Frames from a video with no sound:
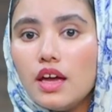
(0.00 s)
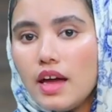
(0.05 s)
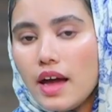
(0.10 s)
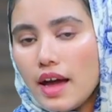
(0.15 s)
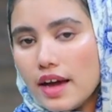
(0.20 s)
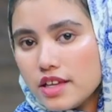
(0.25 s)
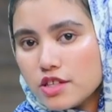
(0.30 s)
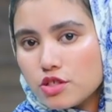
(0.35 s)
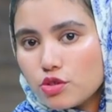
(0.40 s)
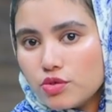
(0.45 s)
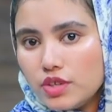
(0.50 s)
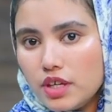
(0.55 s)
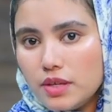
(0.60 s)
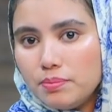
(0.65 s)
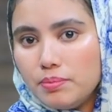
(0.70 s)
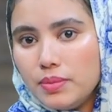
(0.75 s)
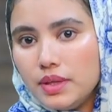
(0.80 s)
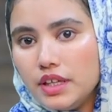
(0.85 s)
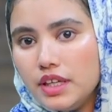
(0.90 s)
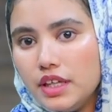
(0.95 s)
As
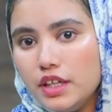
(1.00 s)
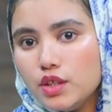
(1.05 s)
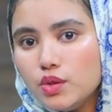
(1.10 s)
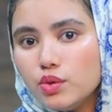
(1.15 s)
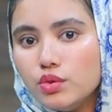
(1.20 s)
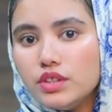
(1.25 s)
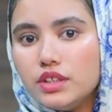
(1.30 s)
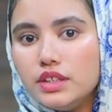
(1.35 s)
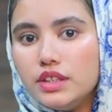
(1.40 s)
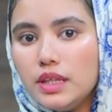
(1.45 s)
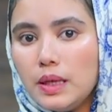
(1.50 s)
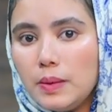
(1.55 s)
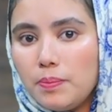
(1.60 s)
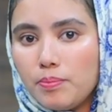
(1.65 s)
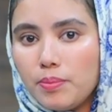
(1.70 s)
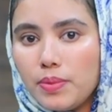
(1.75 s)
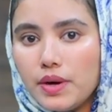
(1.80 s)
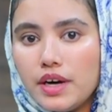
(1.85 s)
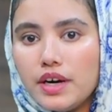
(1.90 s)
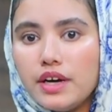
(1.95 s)
students begin to
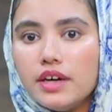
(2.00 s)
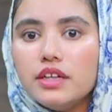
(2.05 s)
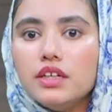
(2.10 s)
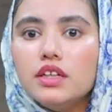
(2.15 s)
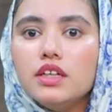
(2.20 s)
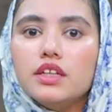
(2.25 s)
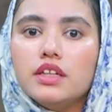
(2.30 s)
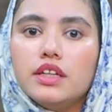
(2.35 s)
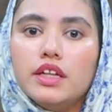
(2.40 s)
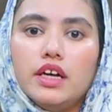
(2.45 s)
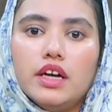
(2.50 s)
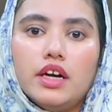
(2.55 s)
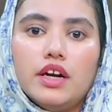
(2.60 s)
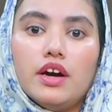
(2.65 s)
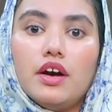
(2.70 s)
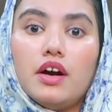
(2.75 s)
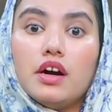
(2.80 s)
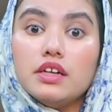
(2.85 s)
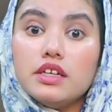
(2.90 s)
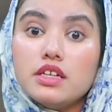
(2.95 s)
deepen
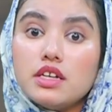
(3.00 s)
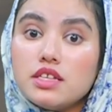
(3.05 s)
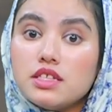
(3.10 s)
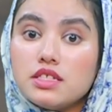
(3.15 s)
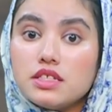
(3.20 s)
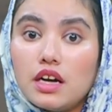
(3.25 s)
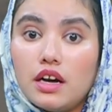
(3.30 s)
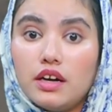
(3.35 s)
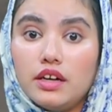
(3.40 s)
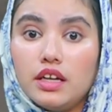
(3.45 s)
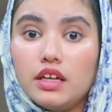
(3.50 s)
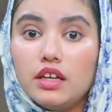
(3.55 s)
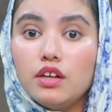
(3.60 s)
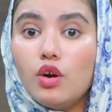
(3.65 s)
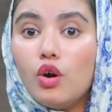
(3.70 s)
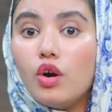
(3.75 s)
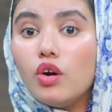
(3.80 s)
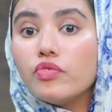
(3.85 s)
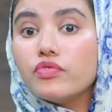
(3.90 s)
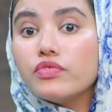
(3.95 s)
their understanding
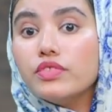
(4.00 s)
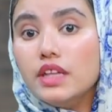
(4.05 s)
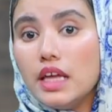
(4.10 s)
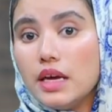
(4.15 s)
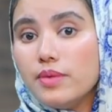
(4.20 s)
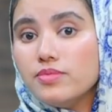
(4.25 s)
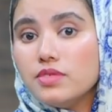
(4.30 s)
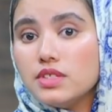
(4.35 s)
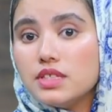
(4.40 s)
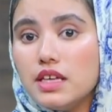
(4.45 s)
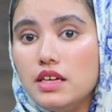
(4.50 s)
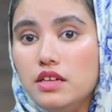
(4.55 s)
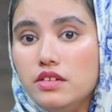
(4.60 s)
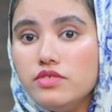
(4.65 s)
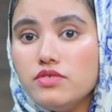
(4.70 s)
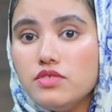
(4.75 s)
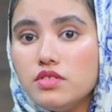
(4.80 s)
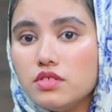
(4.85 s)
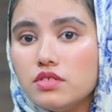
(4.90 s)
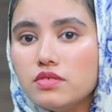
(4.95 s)
of
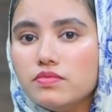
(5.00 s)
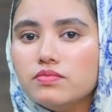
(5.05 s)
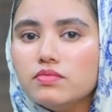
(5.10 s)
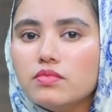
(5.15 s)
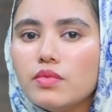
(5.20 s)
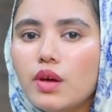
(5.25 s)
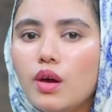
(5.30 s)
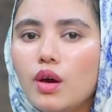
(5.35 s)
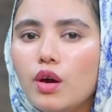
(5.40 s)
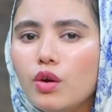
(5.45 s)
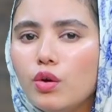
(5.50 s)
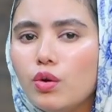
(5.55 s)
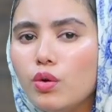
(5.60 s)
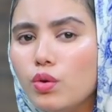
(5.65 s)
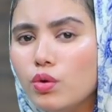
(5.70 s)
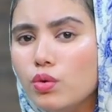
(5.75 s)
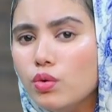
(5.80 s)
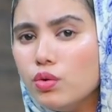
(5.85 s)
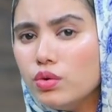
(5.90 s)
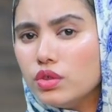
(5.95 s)
themselves,
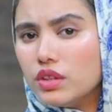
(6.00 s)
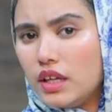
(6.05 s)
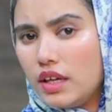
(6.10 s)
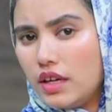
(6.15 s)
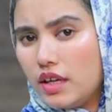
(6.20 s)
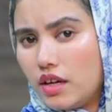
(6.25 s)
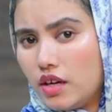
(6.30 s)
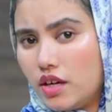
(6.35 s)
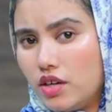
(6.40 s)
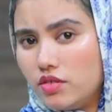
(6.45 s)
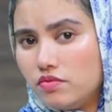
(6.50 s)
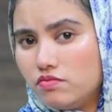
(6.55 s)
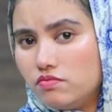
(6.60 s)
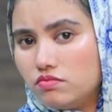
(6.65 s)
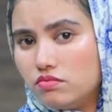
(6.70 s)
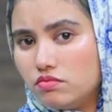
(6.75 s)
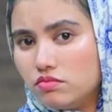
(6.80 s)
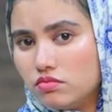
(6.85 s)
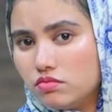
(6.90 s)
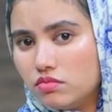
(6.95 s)
who they are,
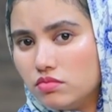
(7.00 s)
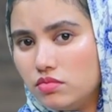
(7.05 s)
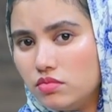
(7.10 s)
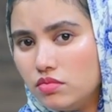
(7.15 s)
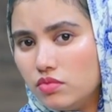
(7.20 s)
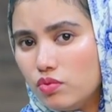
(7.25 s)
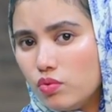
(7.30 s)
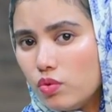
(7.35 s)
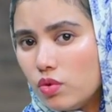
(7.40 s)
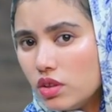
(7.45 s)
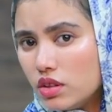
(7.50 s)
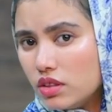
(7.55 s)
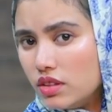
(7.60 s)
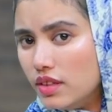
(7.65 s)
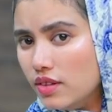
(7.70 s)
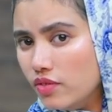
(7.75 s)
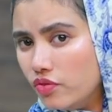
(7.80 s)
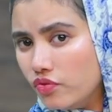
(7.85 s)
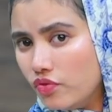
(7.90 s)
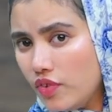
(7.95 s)
what
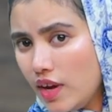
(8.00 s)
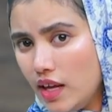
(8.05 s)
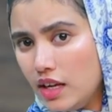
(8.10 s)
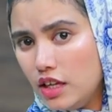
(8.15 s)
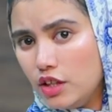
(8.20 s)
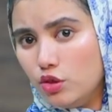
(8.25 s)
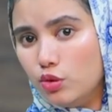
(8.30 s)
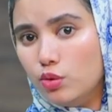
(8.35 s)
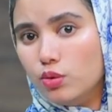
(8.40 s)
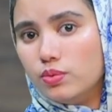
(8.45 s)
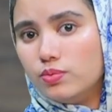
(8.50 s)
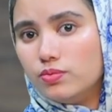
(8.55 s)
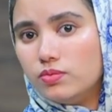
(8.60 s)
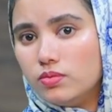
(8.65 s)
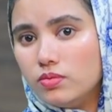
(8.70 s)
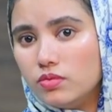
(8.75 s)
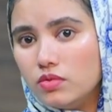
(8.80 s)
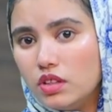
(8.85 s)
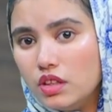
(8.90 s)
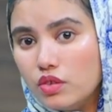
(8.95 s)
they value,
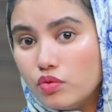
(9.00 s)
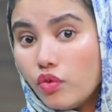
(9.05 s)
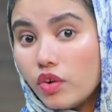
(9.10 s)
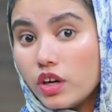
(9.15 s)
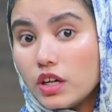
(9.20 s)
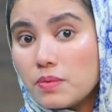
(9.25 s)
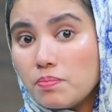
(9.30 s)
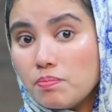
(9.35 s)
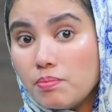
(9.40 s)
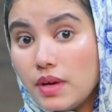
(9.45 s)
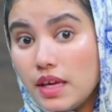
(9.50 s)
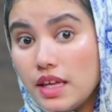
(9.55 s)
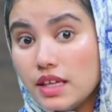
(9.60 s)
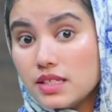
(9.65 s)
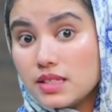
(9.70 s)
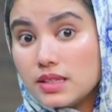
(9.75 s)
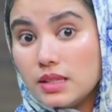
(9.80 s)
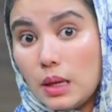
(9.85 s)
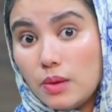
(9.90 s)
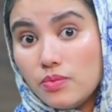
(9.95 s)
what
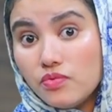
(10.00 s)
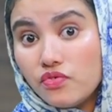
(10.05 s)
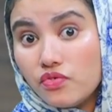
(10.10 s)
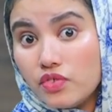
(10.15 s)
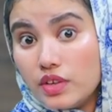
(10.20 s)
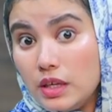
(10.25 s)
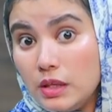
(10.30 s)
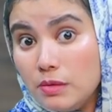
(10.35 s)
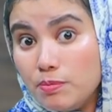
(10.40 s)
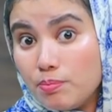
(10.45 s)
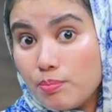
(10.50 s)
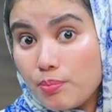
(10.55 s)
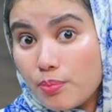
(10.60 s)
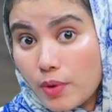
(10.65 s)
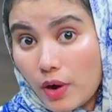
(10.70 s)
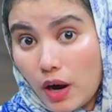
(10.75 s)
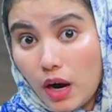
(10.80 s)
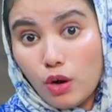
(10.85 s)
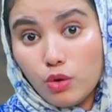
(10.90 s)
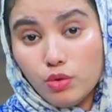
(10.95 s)
makes them feel
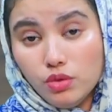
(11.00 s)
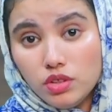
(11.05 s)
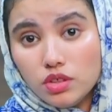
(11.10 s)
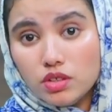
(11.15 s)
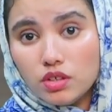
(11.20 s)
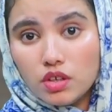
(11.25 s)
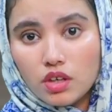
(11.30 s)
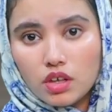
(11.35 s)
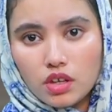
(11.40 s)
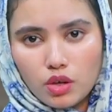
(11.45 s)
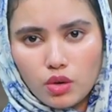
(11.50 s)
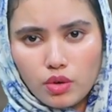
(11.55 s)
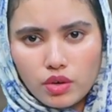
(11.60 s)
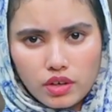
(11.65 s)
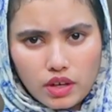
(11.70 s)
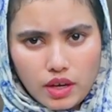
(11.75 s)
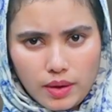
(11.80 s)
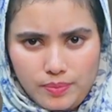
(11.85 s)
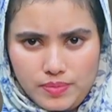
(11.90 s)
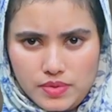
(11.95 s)
proud
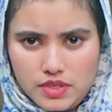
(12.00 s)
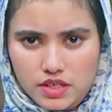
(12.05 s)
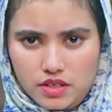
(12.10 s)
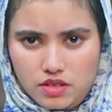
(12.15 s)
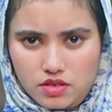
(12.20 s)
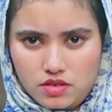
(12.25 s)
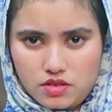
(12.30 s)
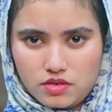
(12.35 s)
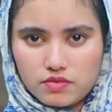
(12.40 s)
or upset,